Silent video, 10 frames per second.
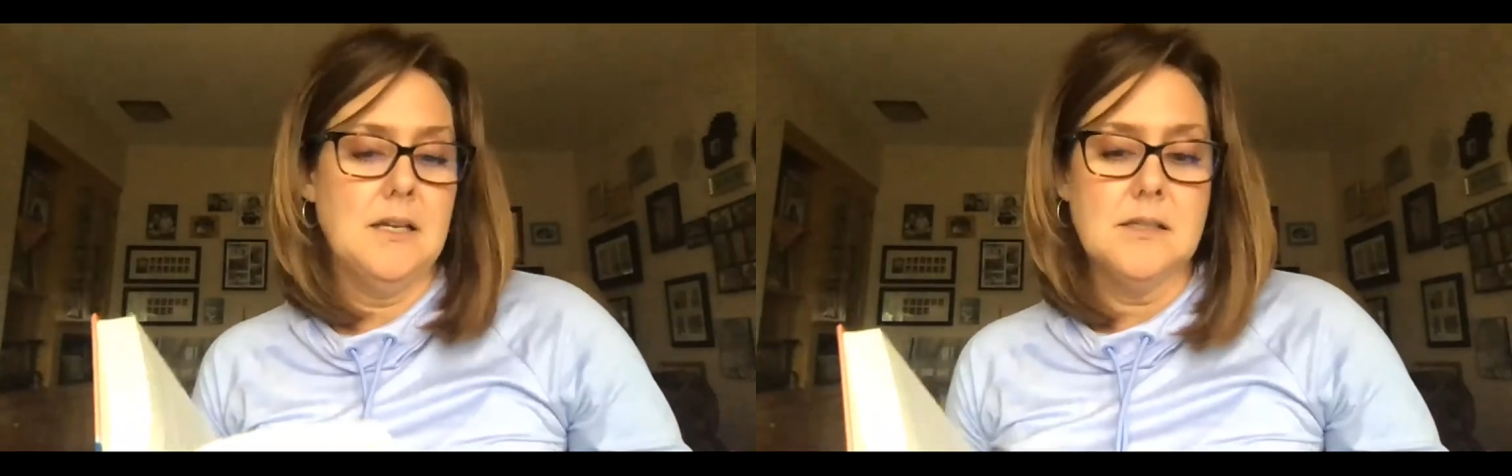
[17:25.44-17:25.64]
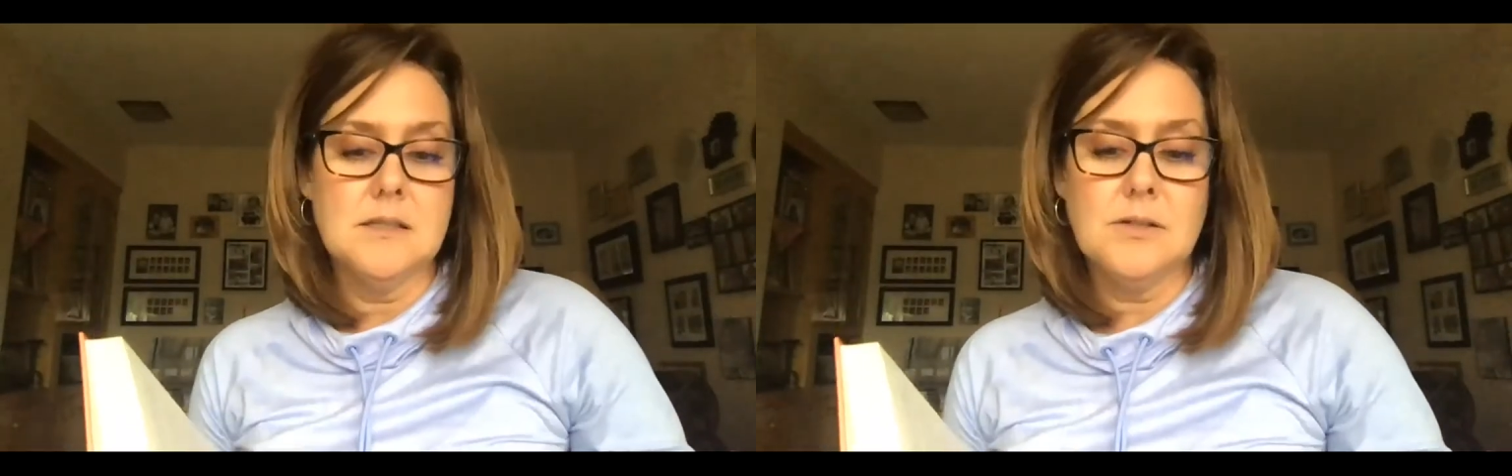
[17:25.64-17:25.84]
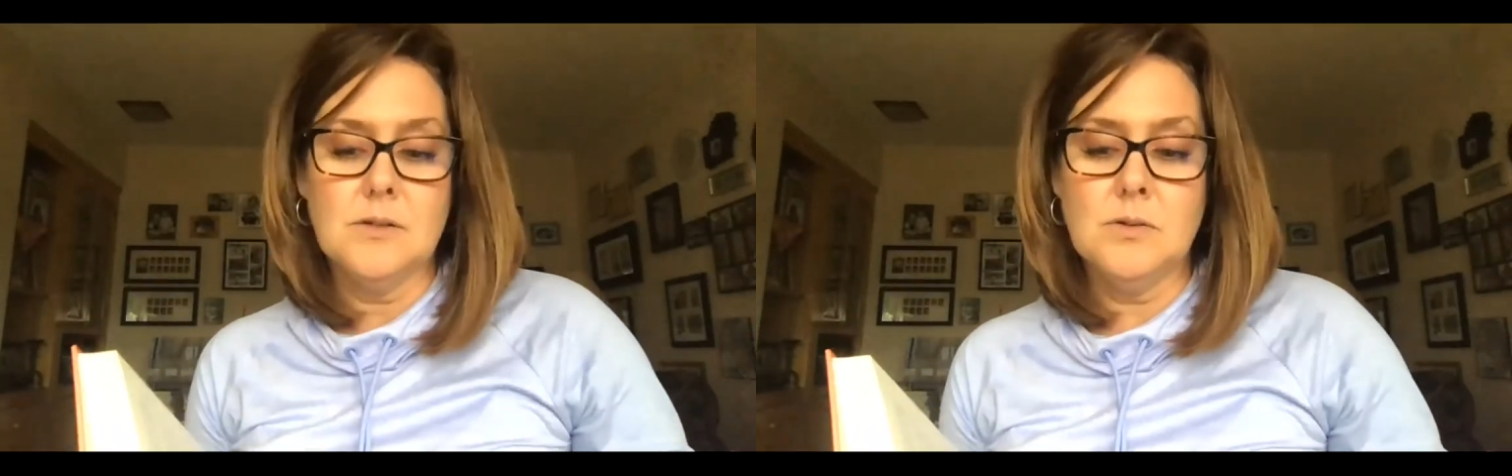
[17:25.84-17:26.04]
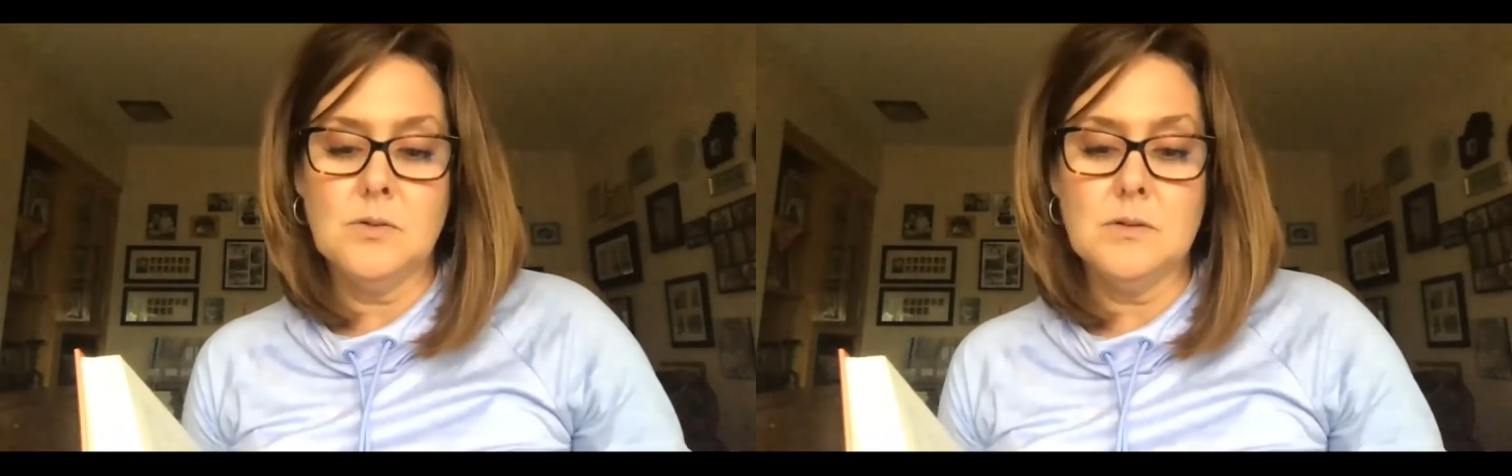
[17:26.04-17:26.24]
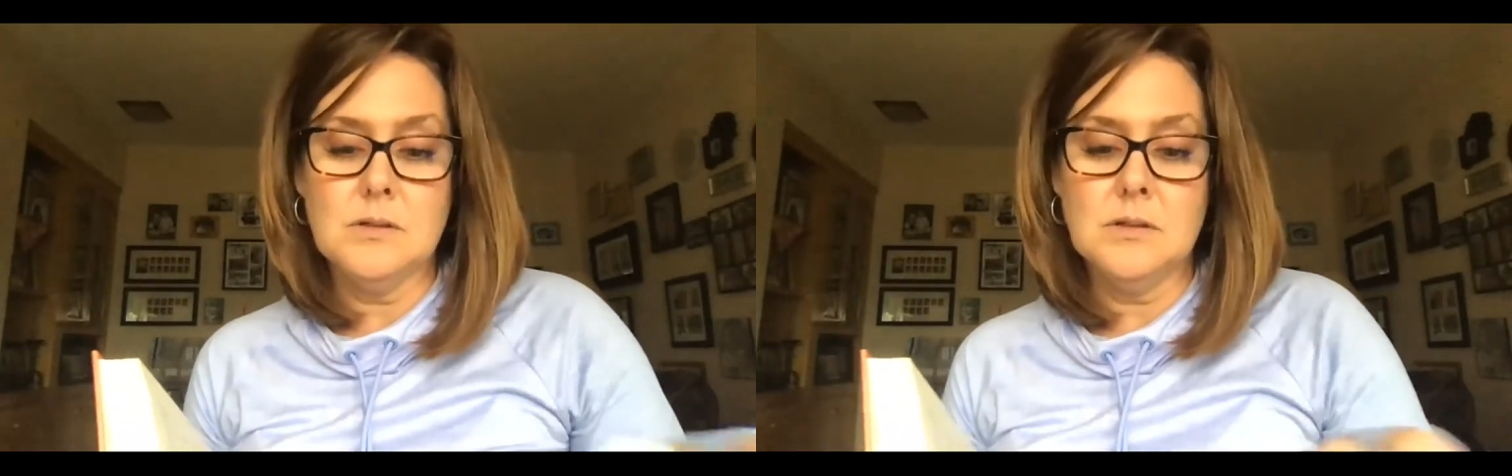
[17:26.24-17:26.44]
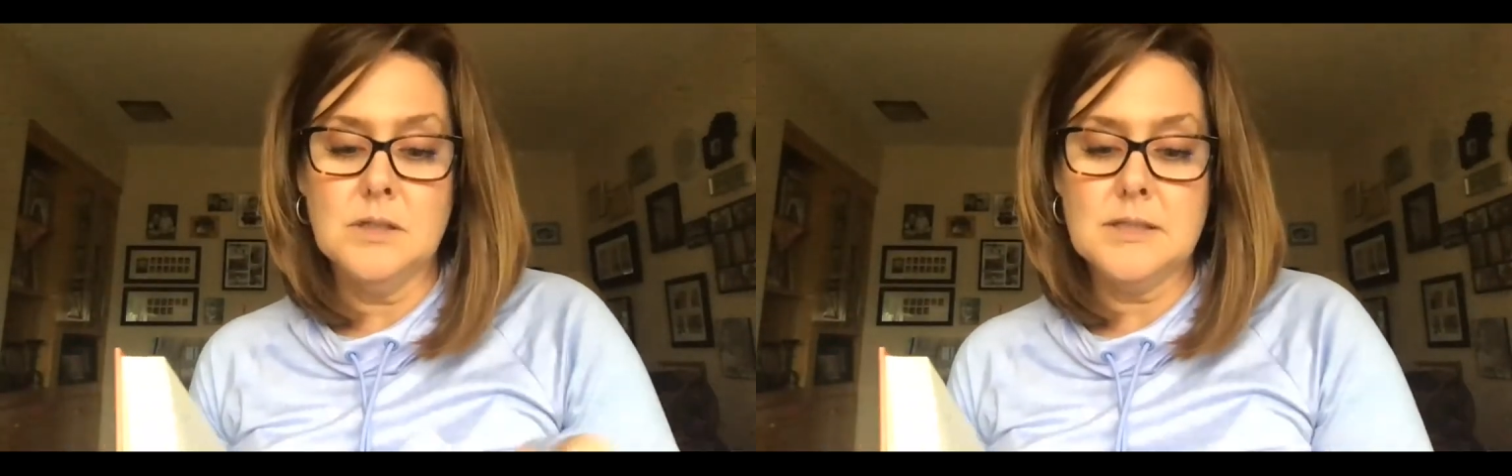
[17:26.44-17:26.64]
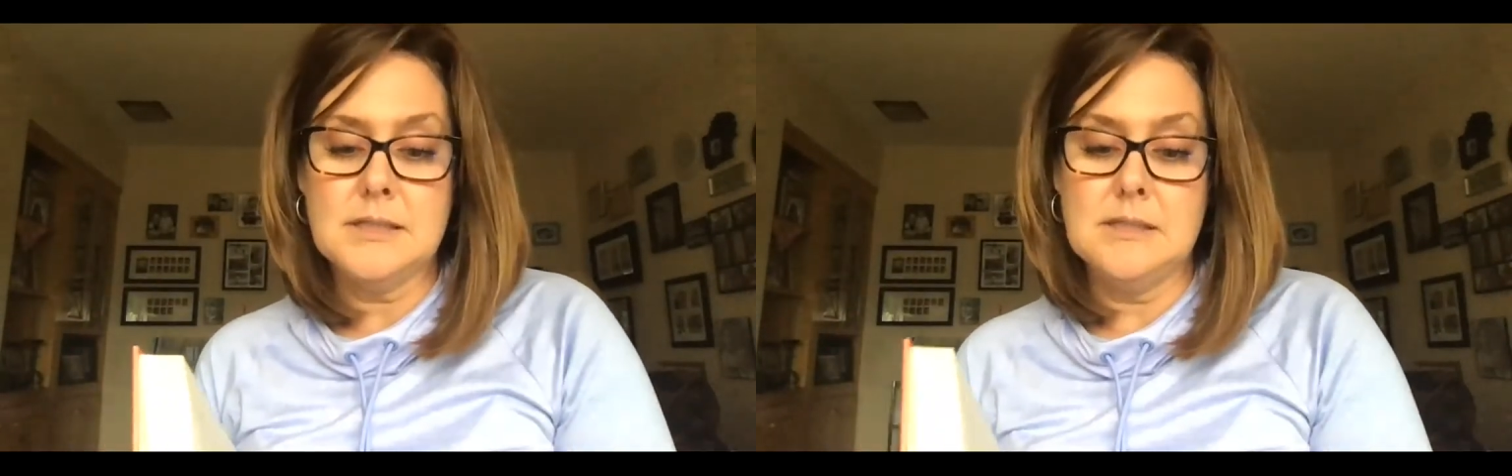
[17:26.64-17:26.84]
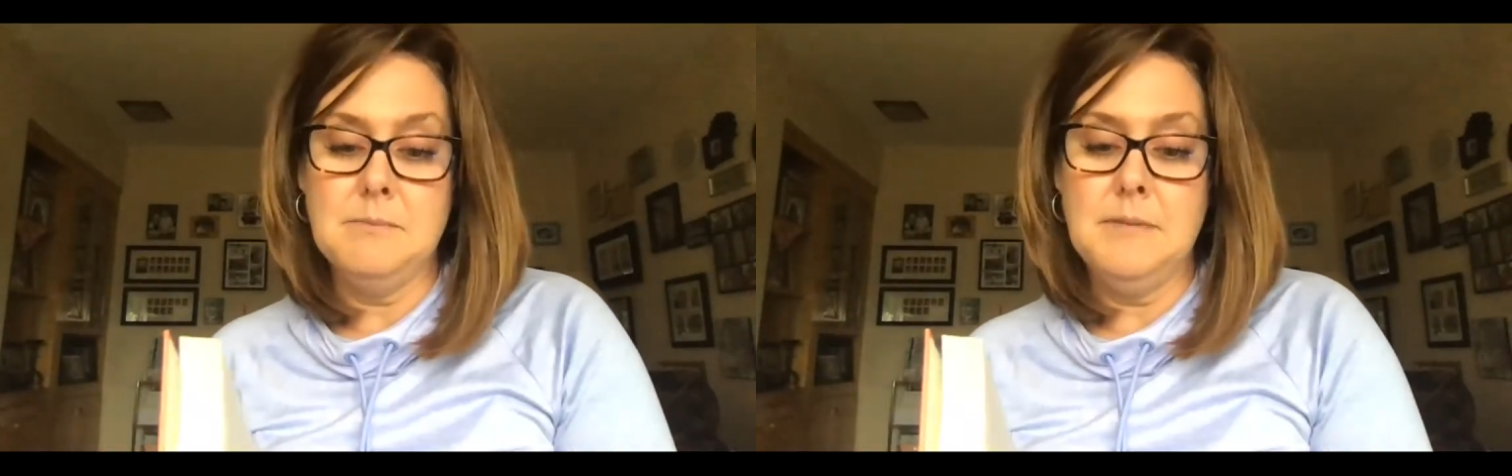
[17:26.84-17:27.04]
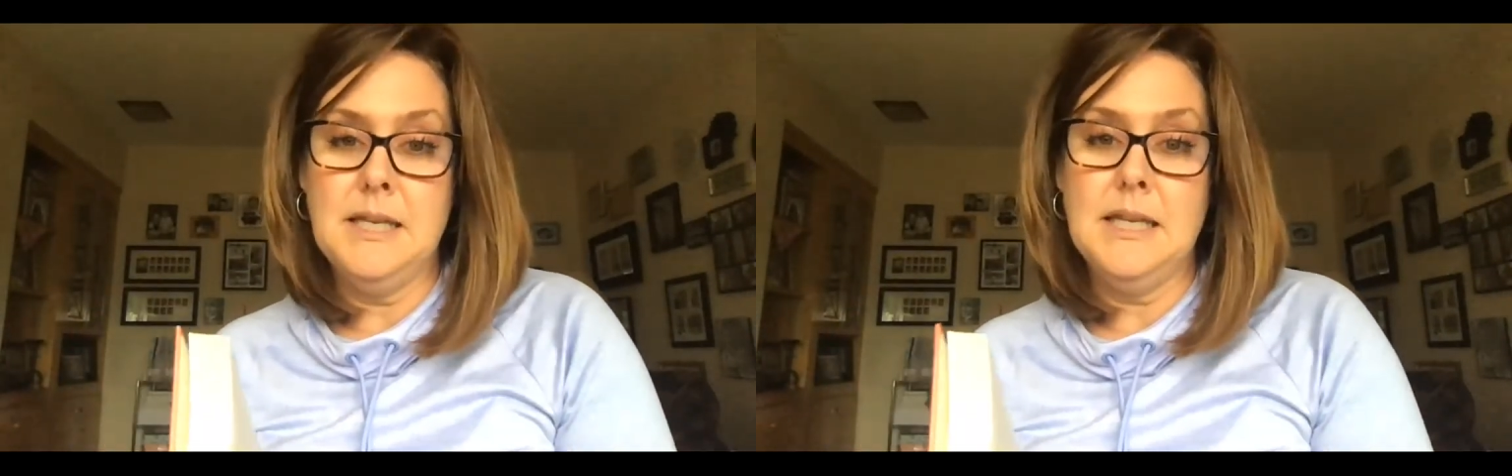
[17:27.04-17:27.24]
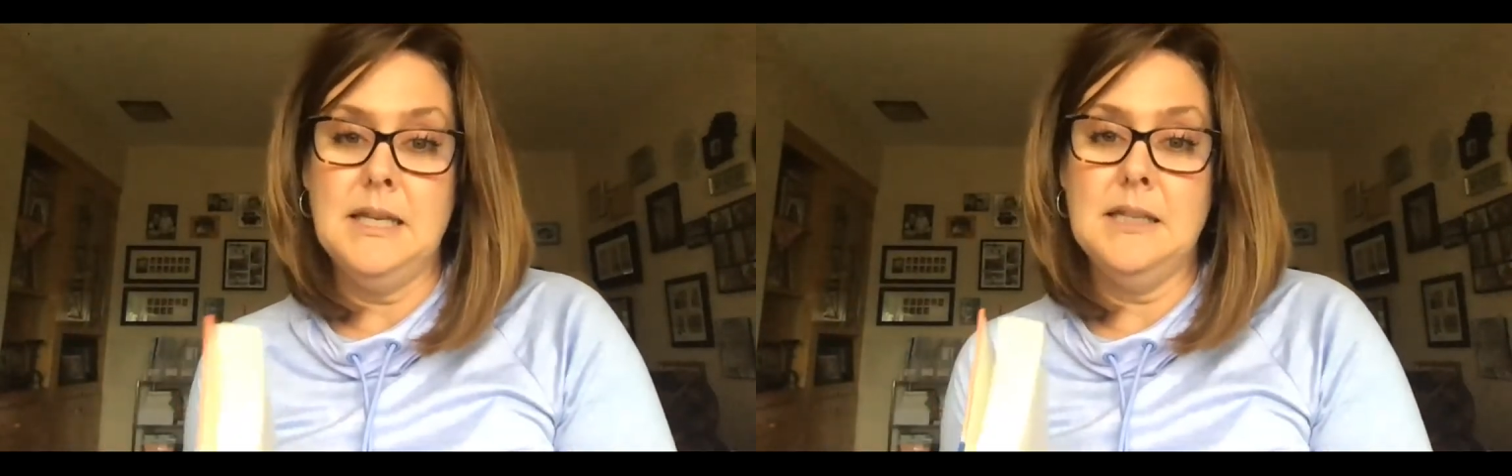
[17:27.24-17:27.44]
So looks to
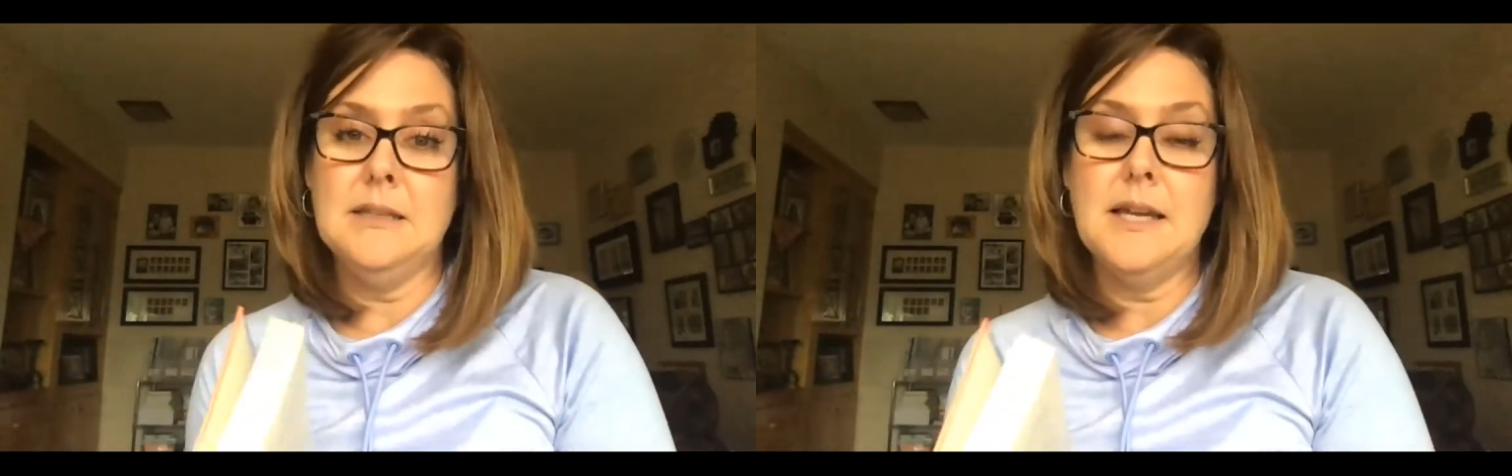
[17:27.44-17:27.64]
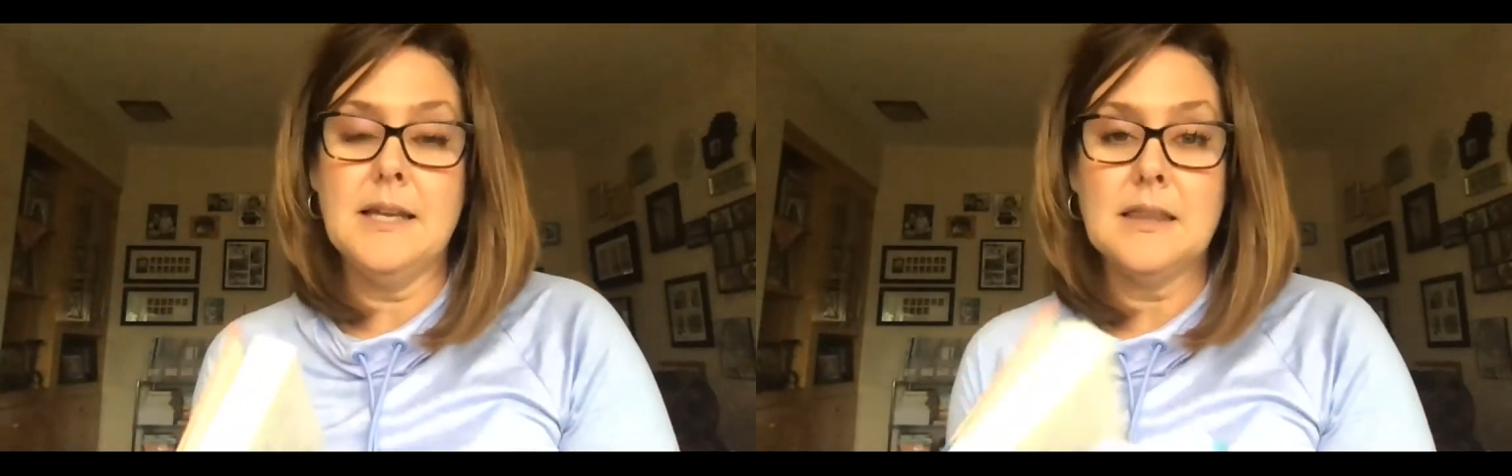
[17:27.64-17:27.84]
me like